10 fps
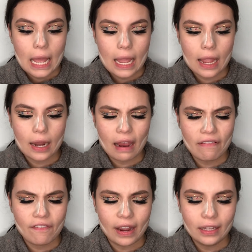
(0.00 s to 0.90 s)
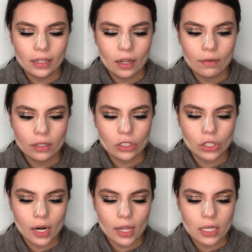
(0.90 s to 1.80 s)
and I finally got around to
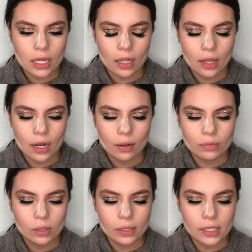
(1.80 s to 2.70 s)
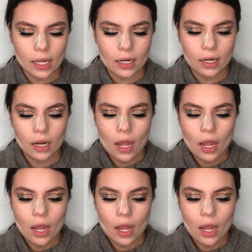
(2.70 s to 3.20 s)
trying it, and I'm so excited.